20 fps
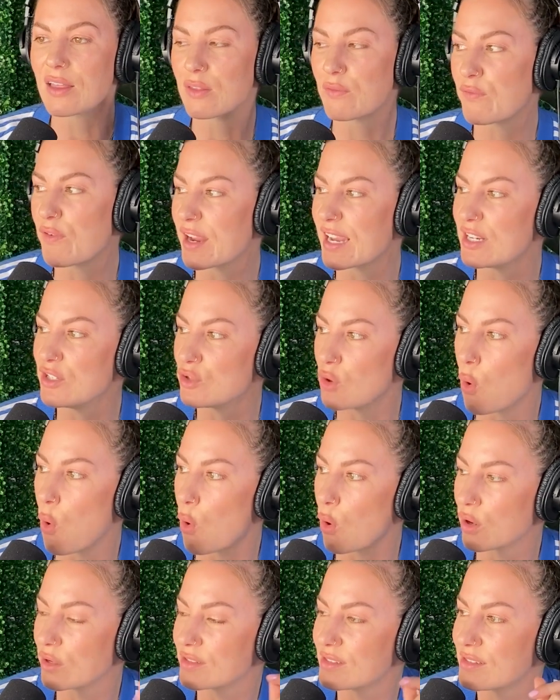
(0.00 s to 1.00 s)
the freaking
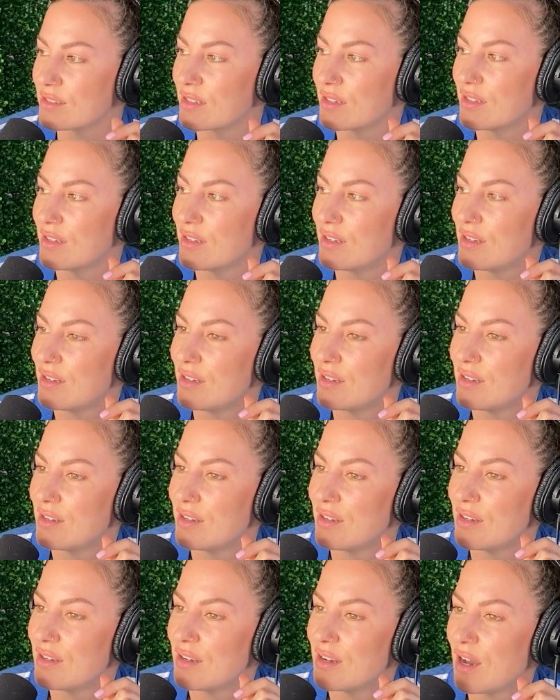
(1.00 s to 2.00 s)
doors.
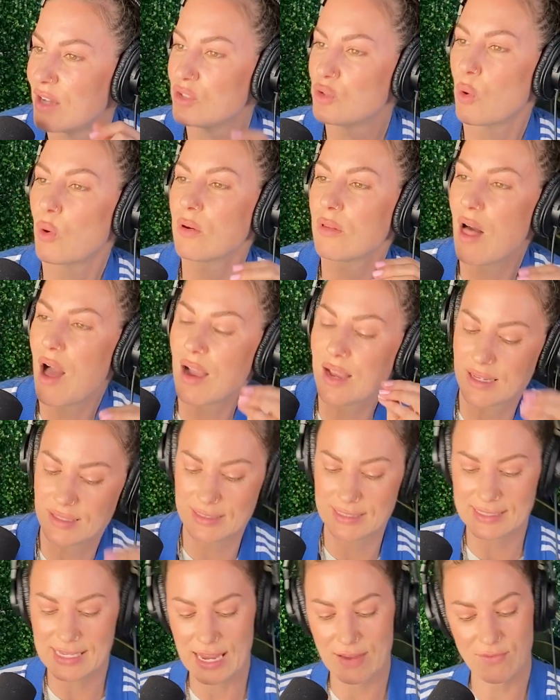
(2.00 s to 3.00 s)
A door lock can
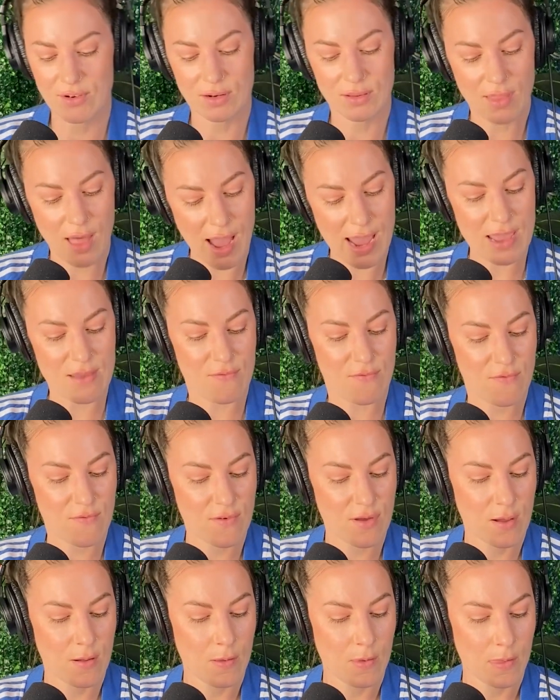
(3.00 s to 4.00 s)
save your
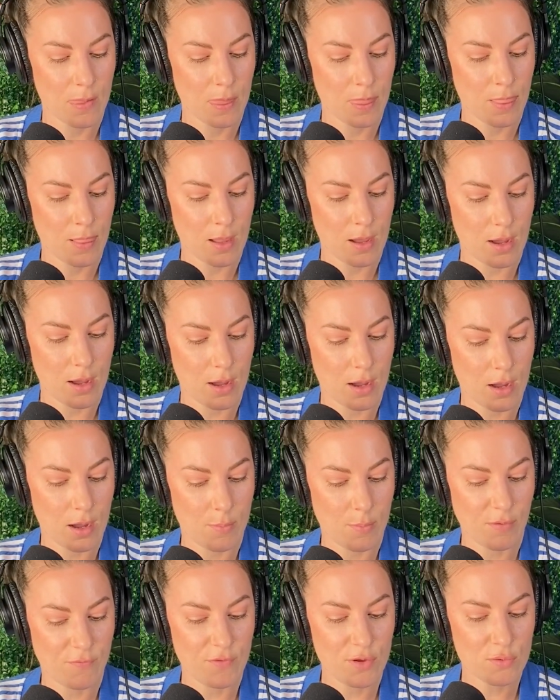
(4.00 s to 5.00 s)
life.
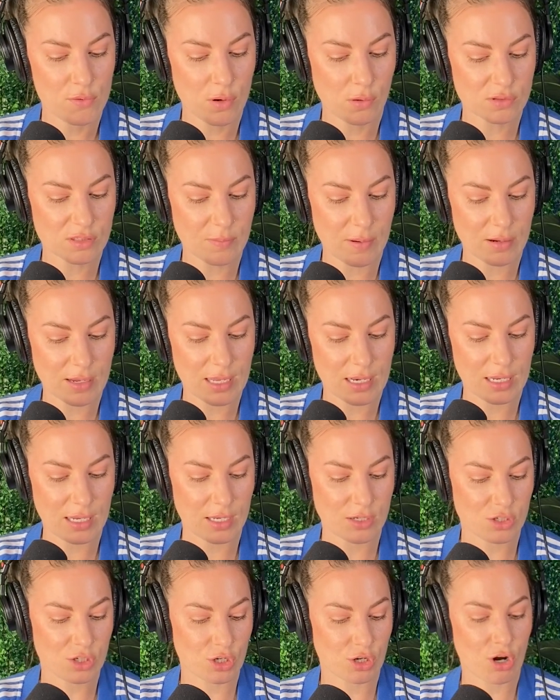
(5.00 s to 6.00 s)
A few notes about getting
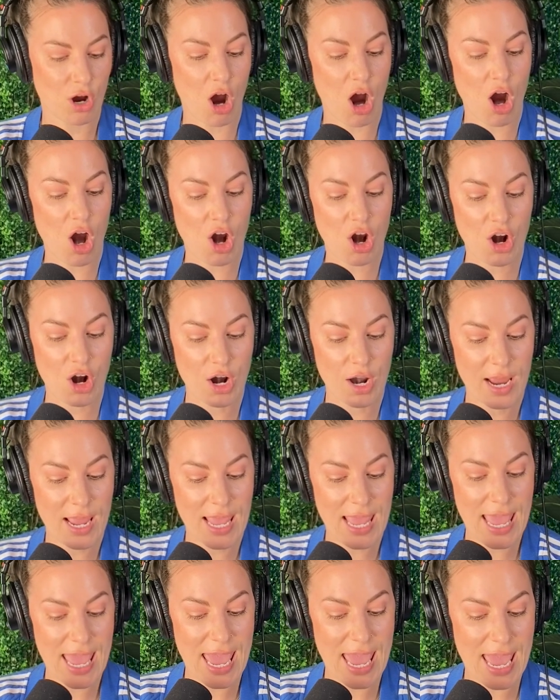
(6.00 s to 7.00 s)
into your car.
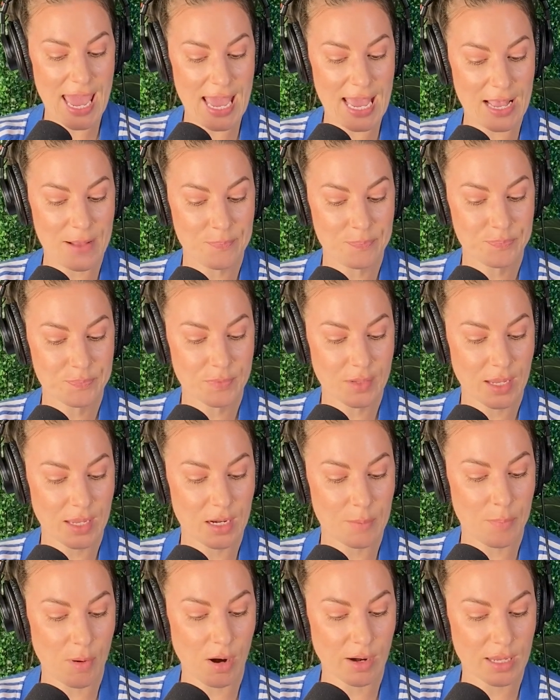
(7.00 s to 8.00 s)
A, in
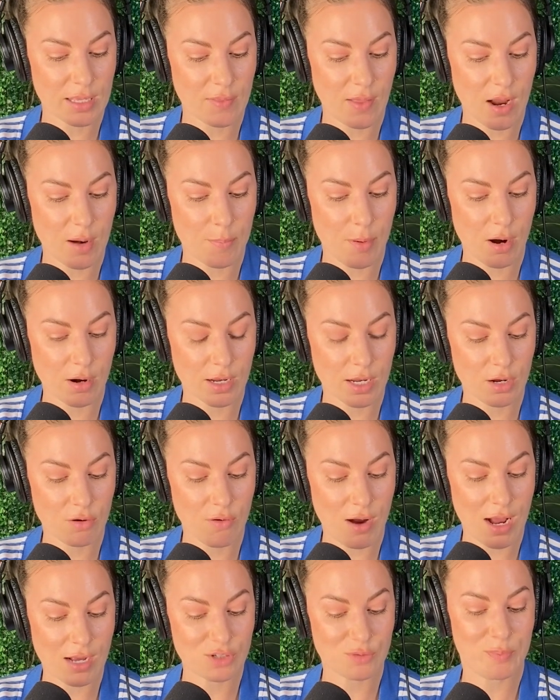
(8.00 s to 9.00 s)
a parking lot or parking
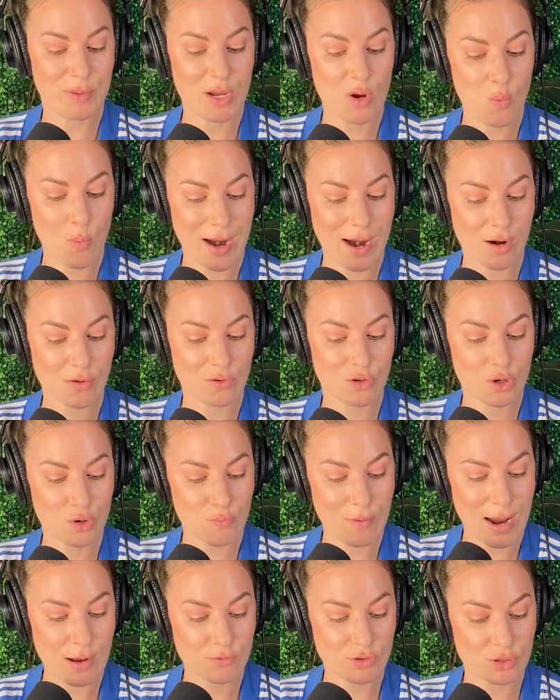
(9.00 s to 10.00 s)
garage, be aware and look
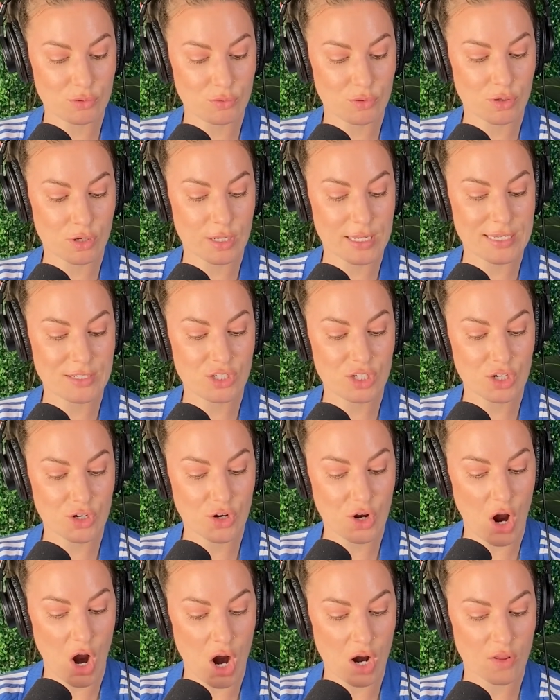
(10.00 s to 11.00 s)
around you. Look into your
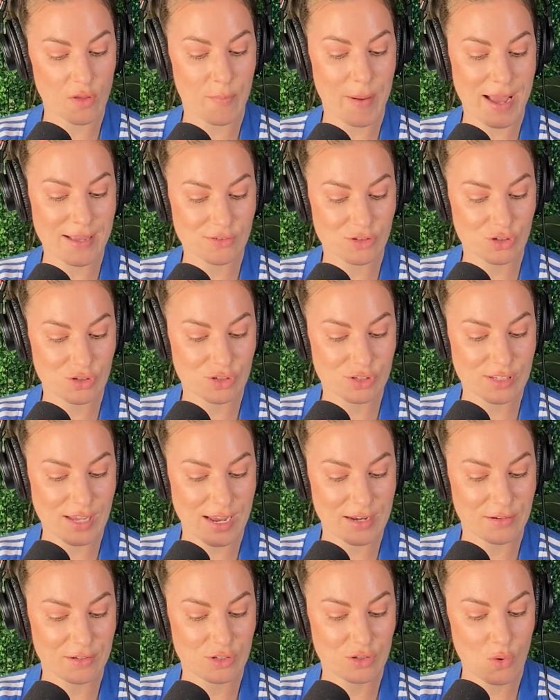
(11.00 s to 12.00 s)
car, the passenger
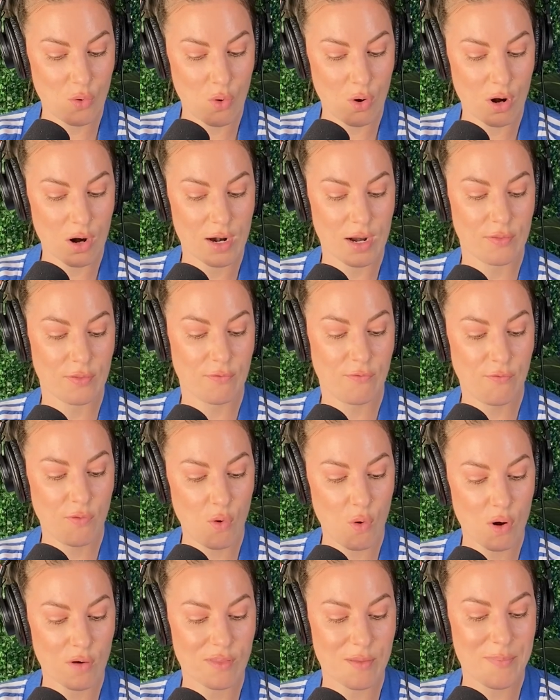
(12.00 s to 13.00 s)
side door, on the
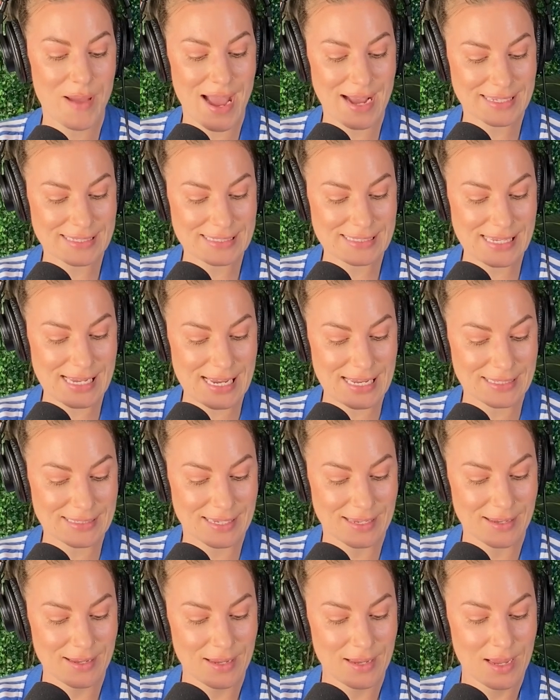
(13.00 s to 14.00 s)
floor, and the back
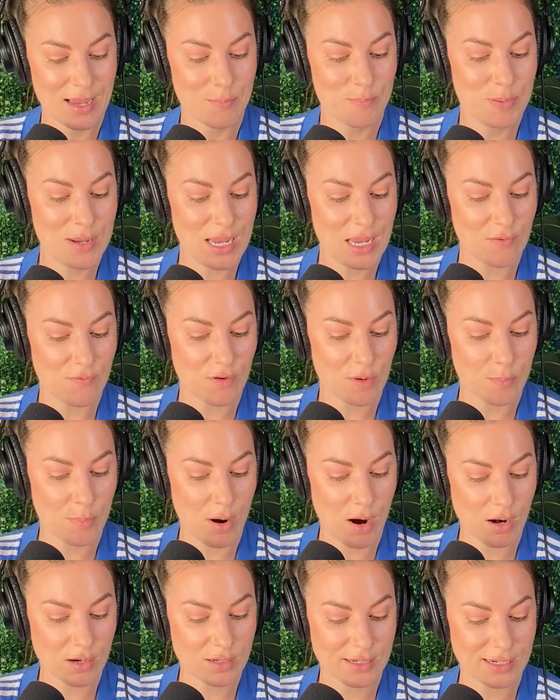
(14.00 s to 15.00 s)
seat. B, if you're
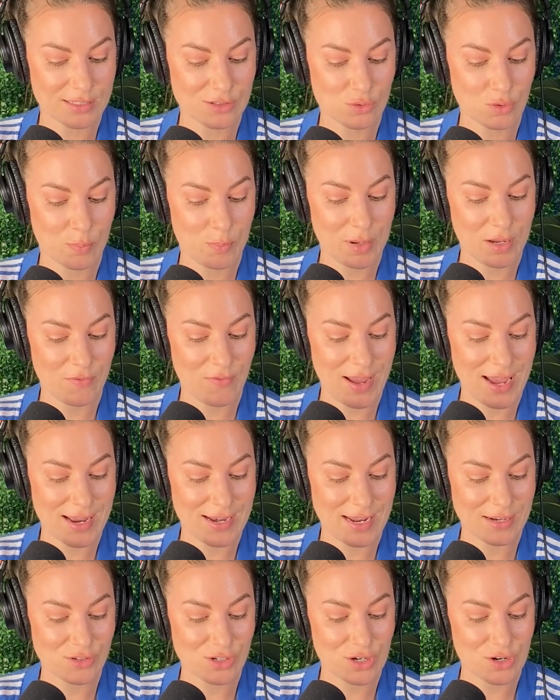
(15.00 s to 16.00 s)
parked next to a big van,
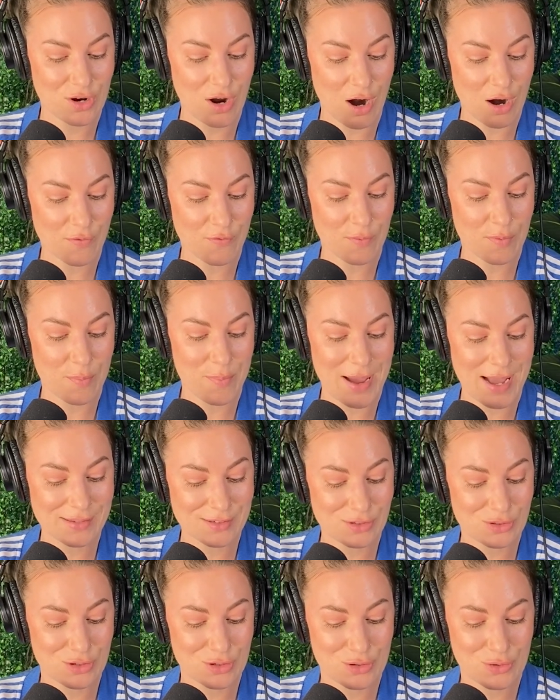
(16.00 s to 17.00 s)
enter your car from the
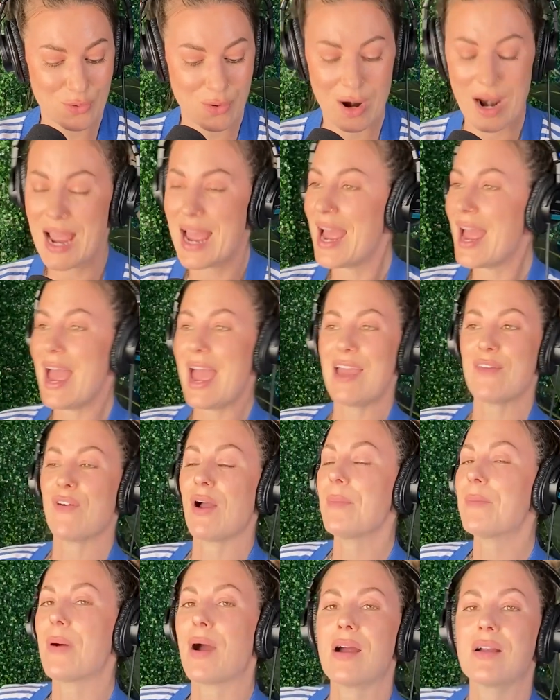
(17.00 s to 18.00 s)
passenger door. If
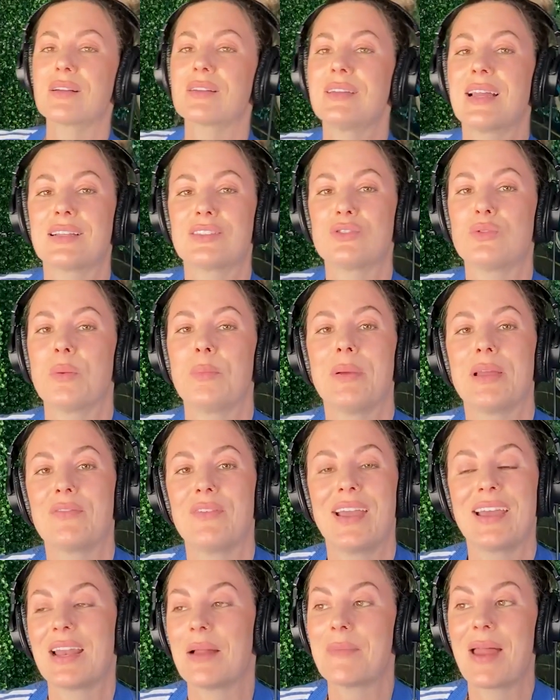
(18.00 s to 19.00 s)
I'm parked next to a big
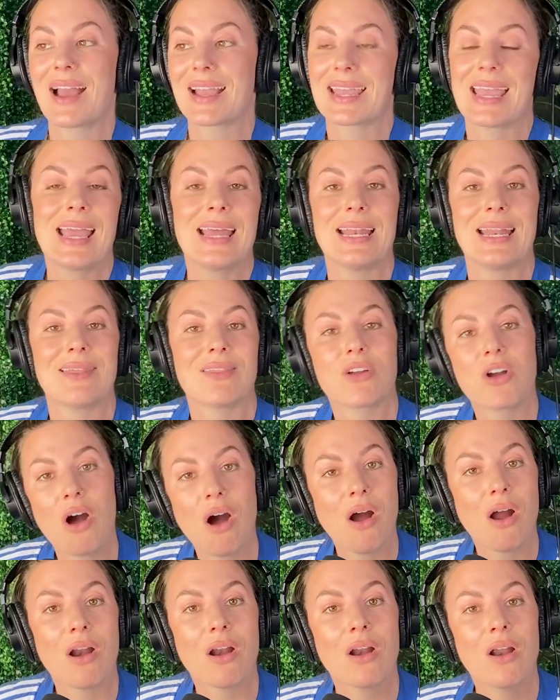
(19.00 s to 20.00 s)
van, I'm not getting in the
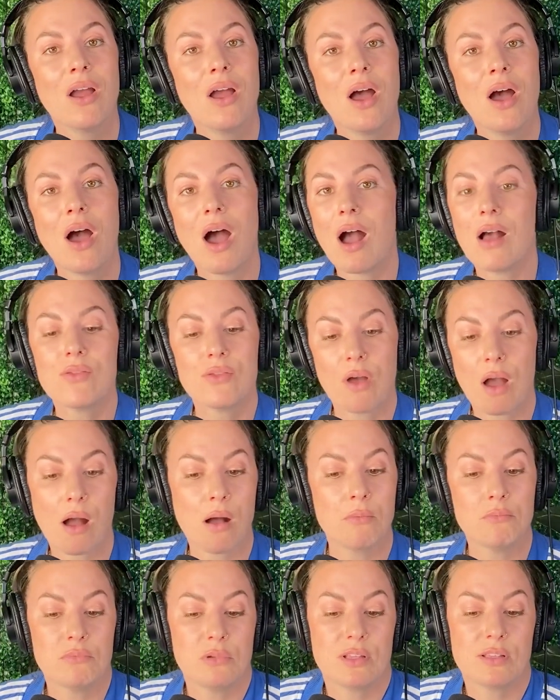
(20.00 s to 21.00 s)
car.
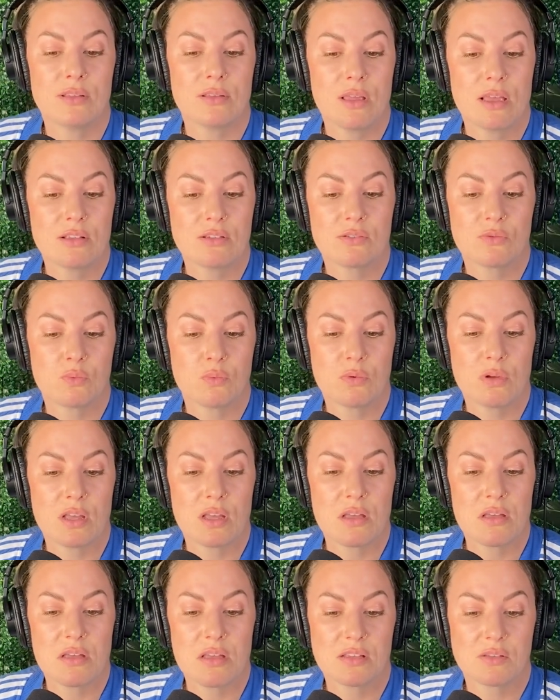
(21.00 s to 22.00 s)
As
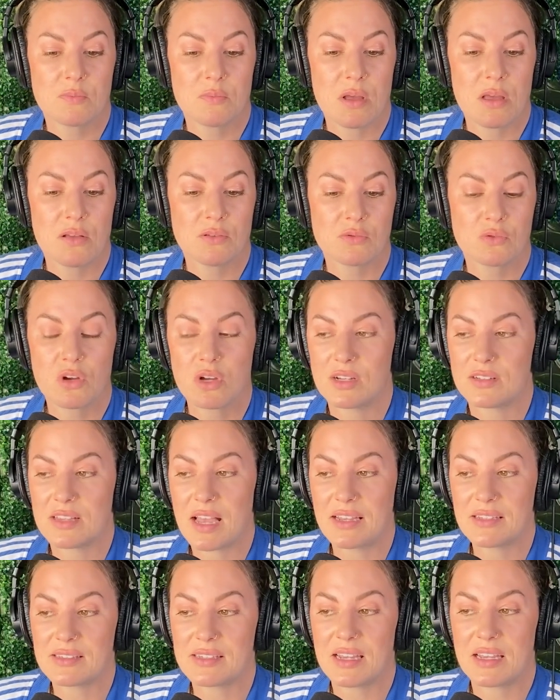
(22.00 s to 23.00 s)
good as
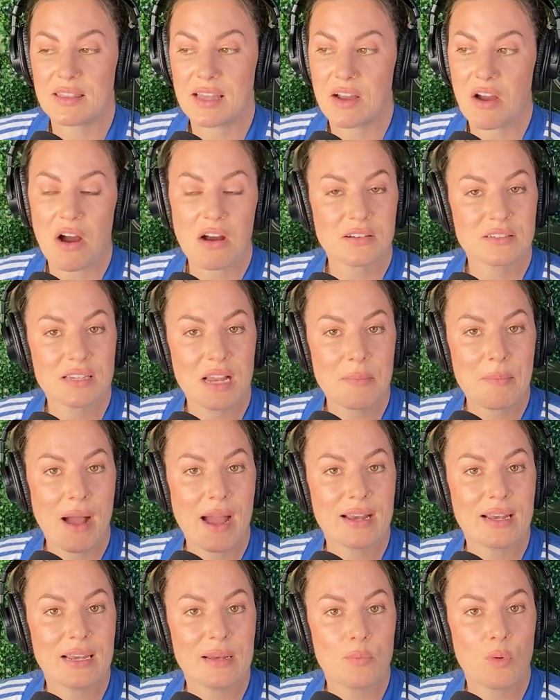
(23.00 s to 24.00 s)
I see it, that car is not
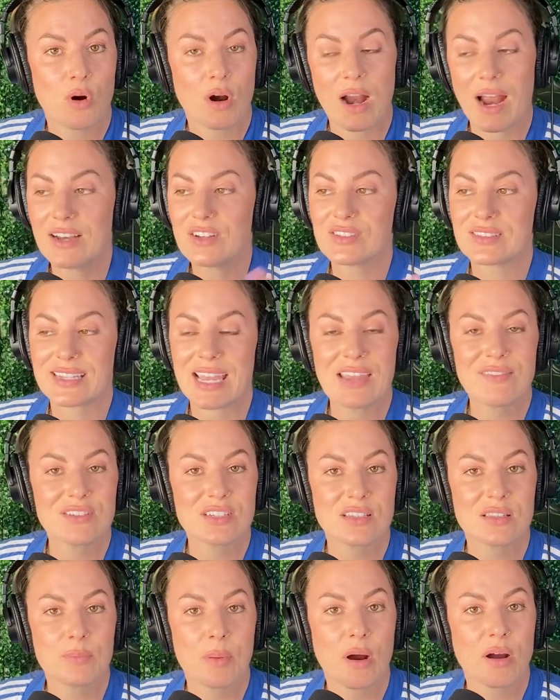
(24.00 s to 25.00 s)
mine anymore. I just gave it
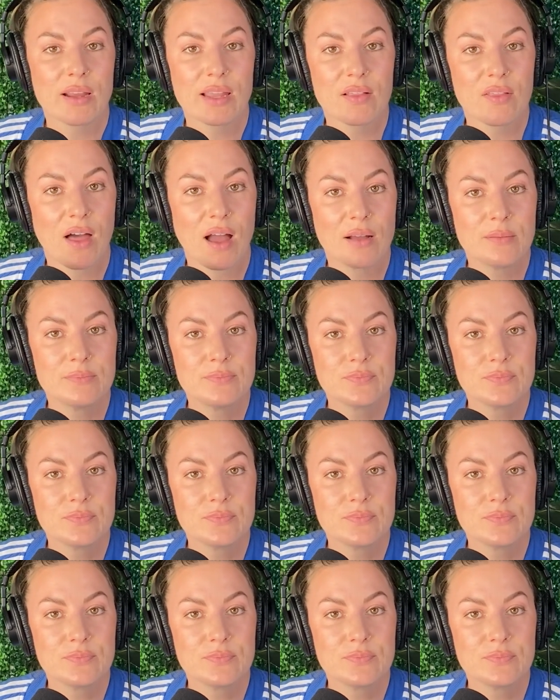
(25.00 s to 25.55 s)
to the parking lot.